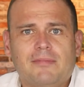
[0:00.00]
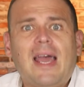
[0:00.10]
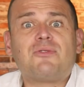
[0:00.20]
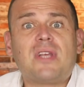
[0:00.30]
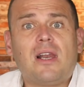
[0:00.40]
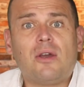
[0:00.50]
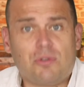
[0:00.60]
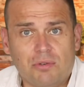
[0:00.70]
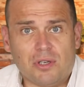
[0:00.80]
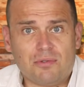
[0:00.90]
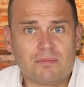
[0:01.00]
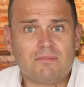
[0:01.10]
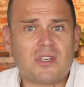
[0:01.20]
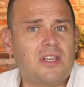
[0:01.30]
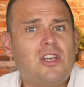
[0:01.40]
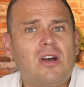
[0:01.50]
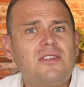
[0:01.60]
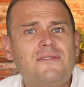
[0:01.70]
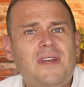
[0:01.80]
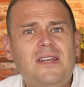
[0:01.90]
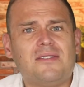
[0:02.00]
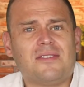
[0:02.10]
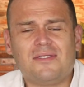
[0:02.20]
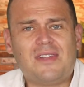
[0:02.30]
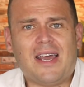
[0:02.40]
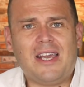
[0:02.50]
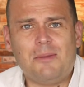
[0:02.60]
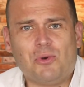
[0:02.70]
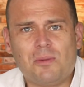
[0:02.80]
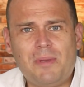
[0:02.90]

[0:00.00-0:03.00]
How's that local news? So you can't defend that anymore.